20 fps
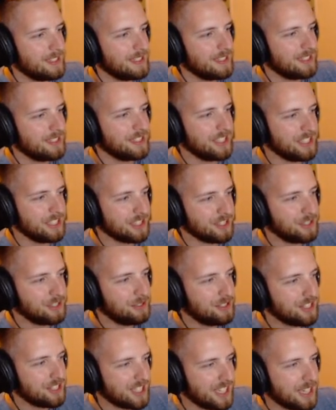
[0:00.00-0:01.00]
Geez, are you
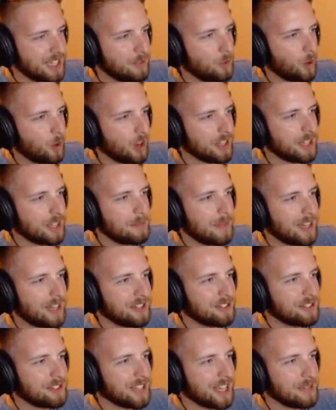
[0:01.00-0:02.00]
just like a walking
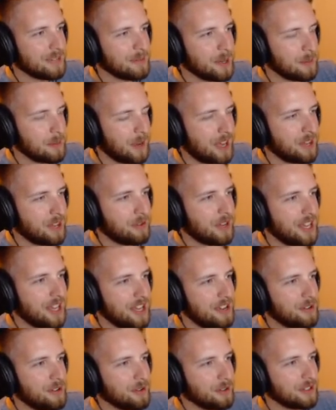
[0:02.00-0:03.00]
medical nightmare, by the way,
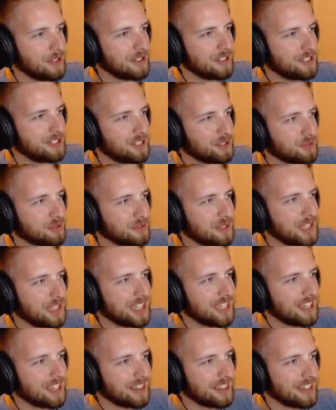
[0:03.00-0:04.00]
or just really
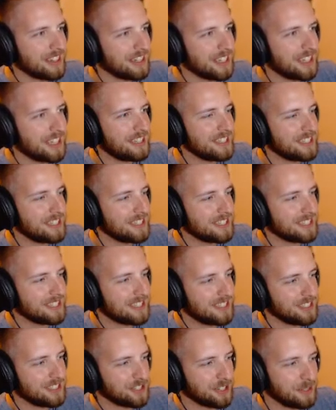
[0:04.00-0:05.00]
unlucky
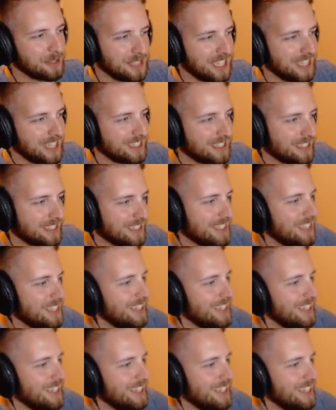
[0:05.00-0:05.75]
circumstances?